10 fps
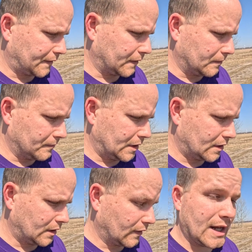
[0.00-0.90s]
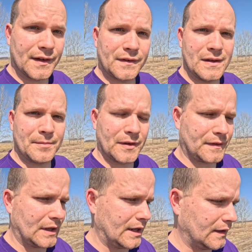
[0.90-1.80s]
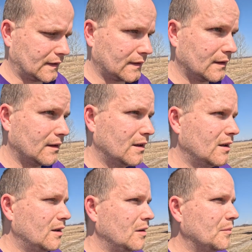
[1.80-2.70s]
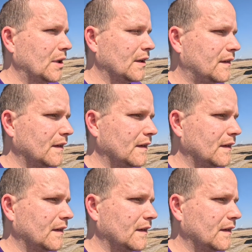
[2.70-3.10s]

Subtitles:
a lot of sleepless nights, but